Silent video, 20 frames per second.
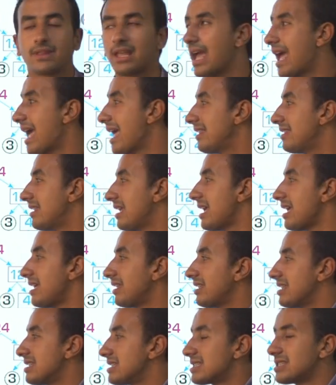and
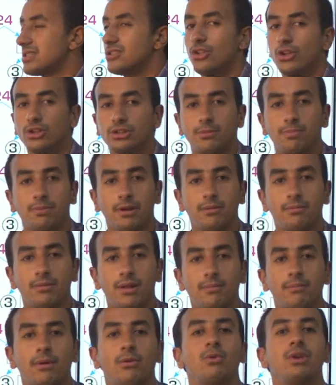8 it's not a prime
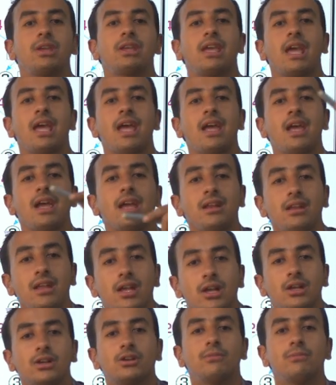number. We can
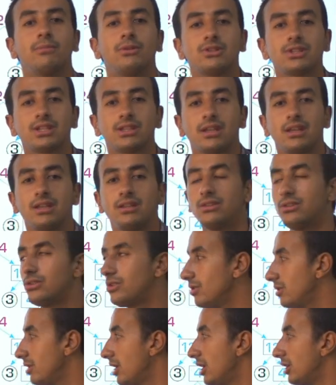compose it
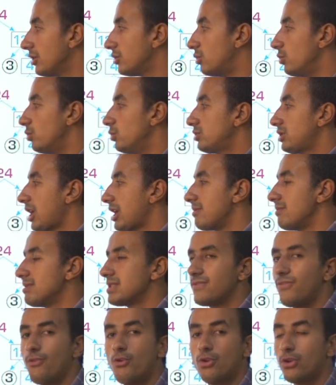into 2
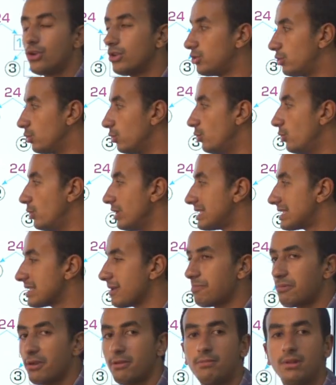times 4. 2 it's a
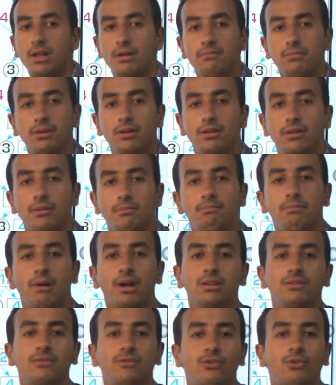prime number,
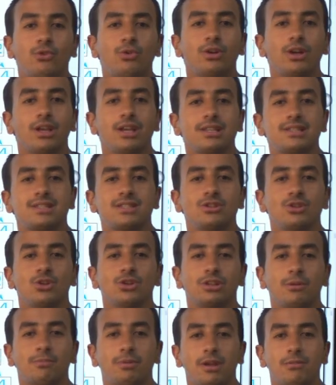but 4 it's
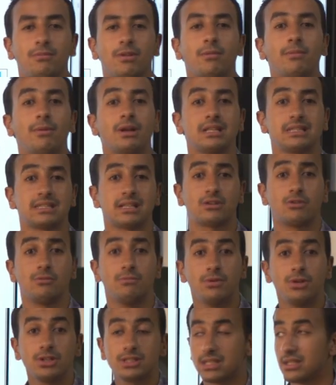not a prime number, it's a
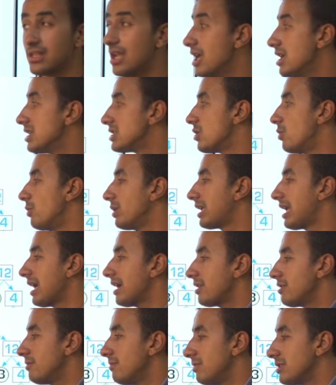composite. So we
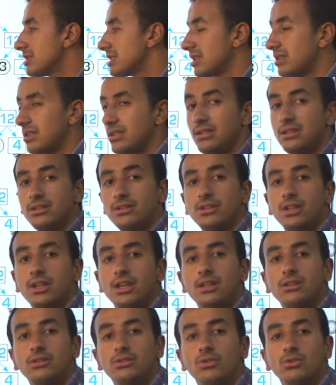can compose it here
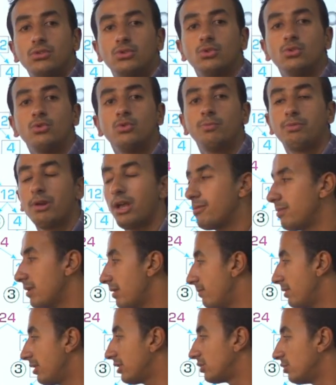into 2 prime
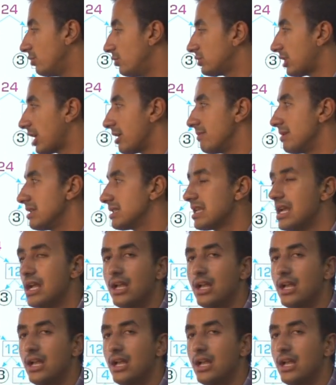number, 2 times